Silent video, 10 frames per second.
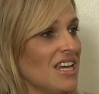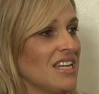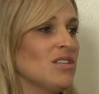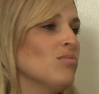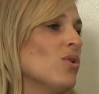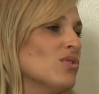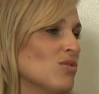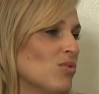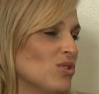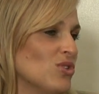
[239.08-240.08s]
it's
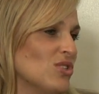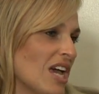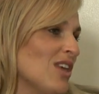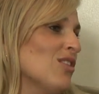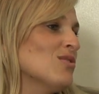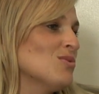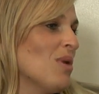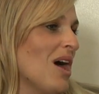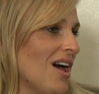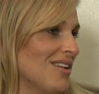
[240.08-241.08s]
impossible to take those
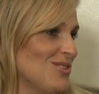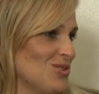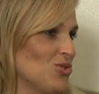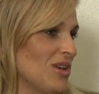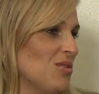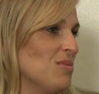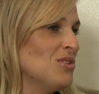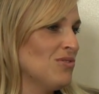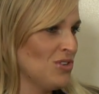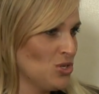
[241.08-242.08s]
apart and treat them
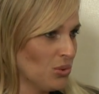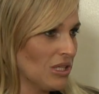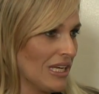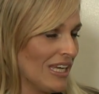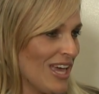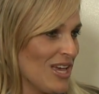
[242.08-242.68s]
individually.